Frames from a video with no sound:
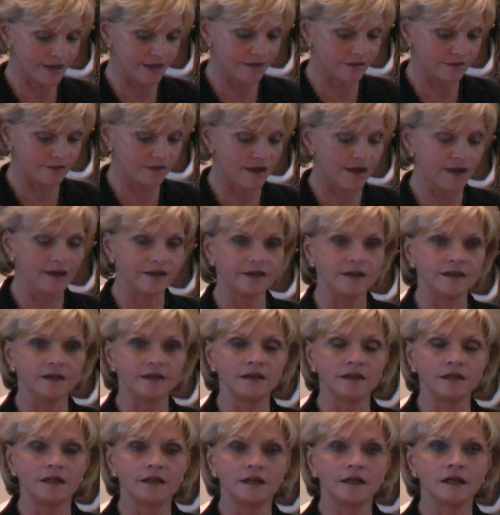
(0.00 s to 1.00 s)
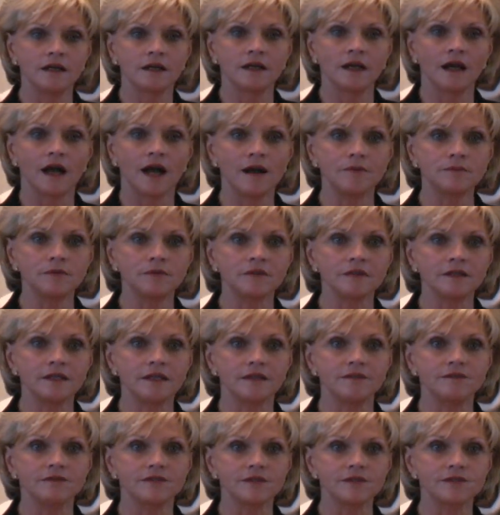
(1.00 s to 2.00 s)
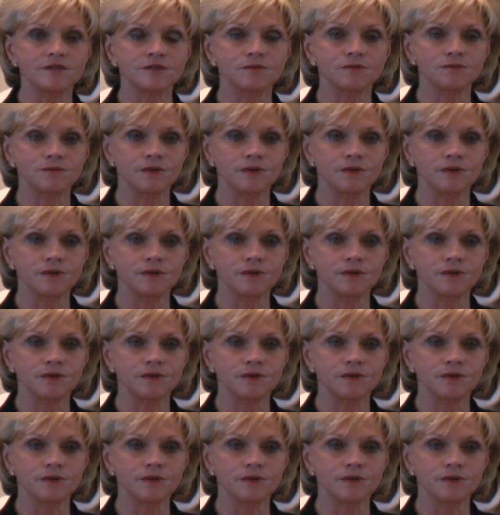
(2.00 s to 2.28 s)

Carolina. I believe this